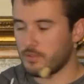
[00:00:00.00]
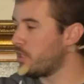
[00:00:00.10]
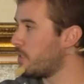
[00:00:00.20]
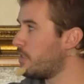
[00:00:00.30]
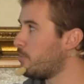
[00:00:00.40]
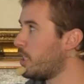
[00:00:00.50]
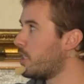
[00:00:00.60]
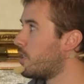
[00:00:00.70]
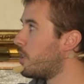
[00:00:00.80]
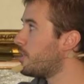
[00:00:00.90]
This is my
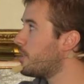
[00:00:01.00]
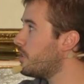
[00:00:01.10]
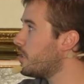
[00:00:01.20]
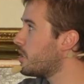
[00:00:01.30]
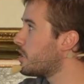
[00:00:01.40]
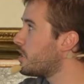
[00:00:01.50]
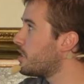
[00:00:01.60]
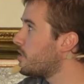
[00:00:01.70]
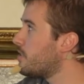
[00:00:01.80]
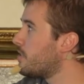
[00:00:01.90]
conclusion.
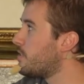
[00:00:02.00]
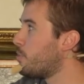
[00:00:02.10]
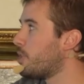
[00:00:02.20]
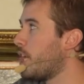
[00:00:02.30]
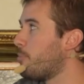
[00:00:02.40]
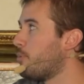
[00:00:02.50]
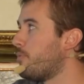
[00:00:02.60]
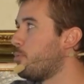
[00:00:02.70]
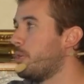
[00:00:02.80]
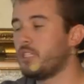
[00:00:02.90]
This is a recap
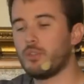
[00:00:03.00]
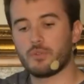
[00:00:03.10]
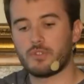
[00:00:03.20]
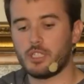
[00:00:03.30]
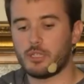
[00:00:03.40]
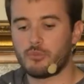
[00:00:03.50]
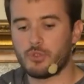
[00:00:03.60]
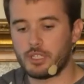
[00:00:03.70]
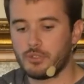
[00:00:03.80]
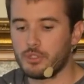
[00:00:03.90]
of the main goals that I'm
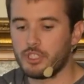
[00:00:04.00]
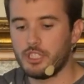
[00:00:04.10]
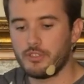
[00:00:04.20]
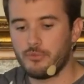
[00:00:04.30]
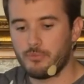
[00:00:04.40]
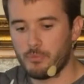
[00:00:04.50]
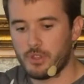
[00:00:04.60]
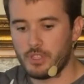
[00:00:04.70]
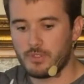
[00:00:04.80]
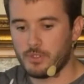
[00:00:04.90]
trying to achieve
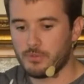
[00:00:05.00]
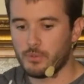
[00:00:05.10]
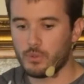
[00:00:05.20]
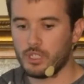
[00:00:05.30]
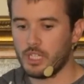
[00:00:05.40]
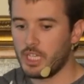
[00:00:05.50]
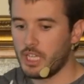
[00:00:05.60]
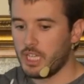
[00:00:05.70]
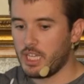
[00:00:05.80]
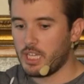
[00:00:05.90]
with this v4.
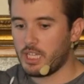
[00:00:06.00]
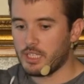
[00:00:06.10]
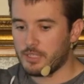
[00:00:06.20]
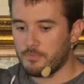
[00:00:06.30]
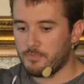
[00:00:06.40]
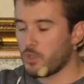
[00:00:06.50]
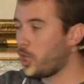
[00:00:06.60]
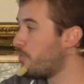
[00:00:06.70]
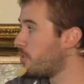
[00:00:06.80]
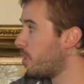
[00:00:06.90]

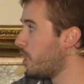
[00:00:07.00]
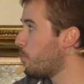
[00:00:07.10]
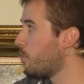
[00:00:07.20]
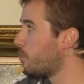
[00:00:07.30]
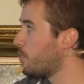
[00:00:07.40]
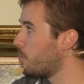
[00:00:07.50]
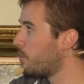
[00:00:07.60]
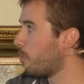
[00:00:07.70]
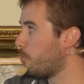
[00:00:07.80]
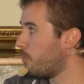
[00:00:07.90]
Obviously, we want to switch
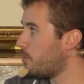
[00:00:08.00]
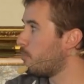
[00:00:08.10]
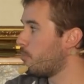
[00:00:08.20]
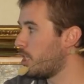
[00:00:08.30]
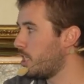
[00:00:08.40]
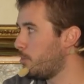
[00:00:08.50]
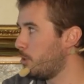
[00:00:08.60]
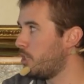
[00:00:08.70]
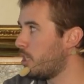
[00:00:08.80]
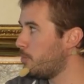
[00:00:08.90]
from
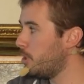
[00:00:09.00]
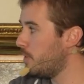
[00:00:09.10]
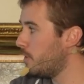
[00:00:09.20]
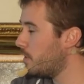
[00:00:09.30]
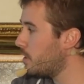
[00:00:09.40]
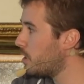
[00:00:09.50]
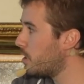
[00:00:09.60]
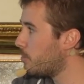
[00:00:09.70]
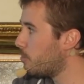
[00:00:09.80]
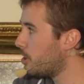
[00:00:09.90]
MariaDB database,
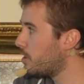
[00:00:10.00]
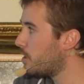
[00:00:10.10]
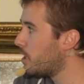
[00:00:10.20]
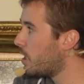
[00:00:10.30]
but